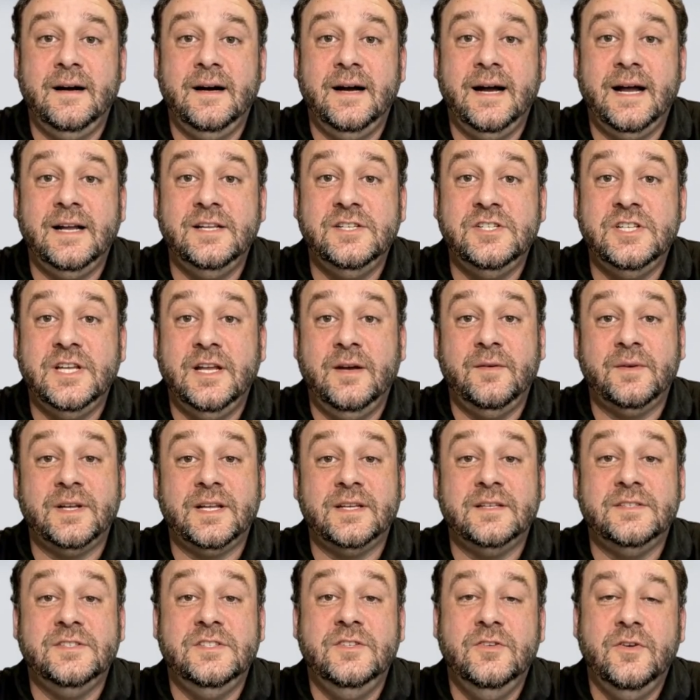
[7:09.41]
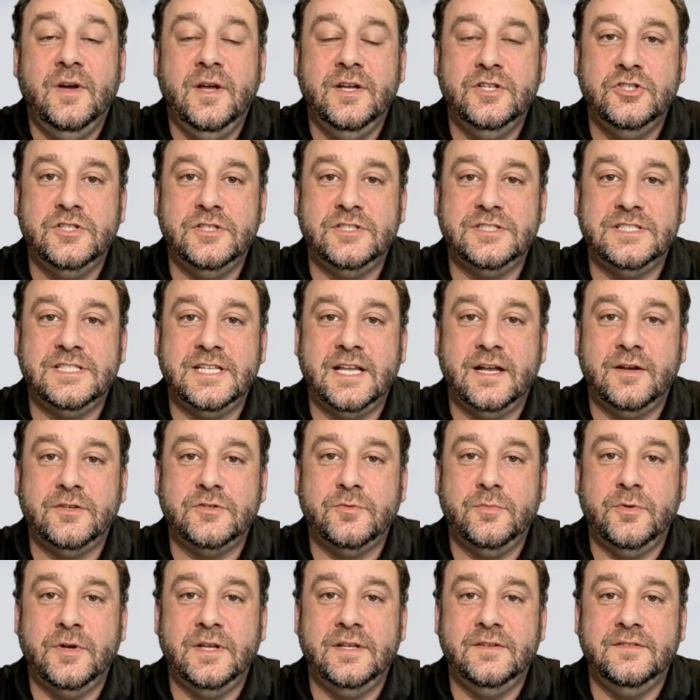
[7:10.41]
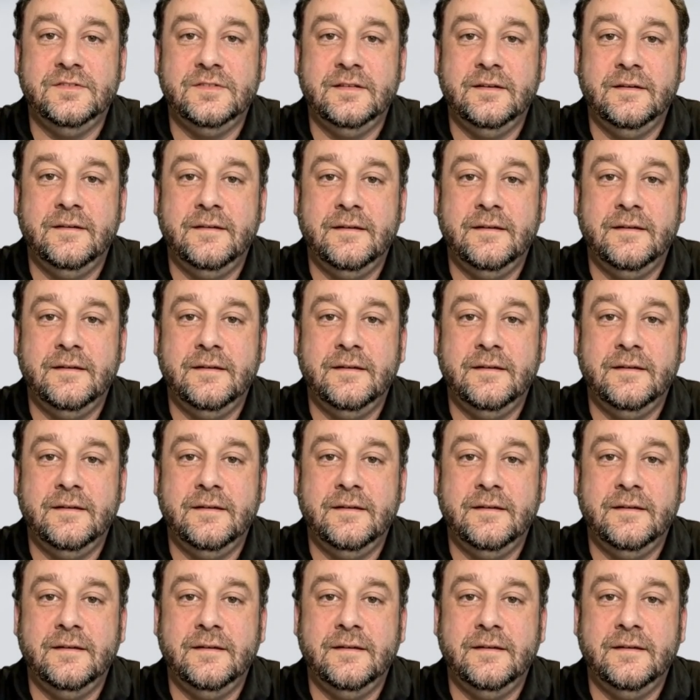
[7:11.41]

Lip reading: and generate a structured sales brief.